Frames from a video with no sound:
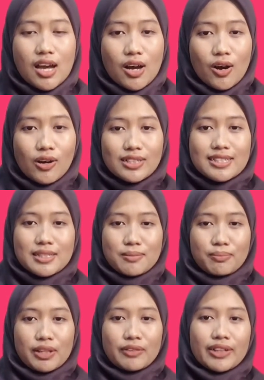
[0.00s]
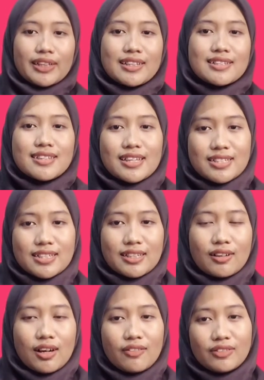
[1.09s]
or a simple recognition
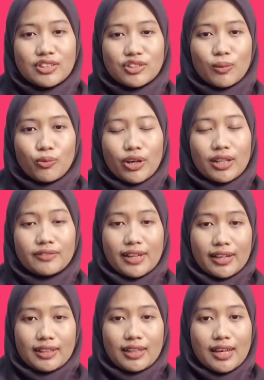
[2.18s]
of a job well done.